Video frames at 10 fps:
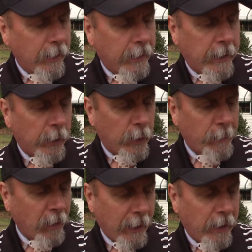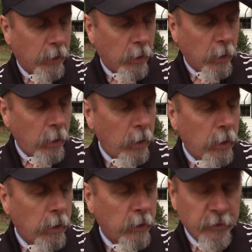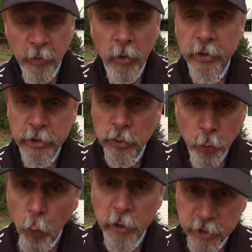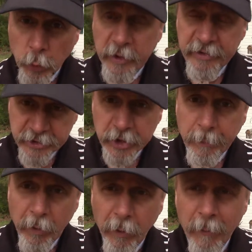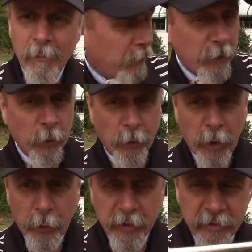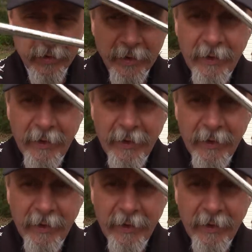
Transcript: Gary Player tour, tour choice chipper. You'll notice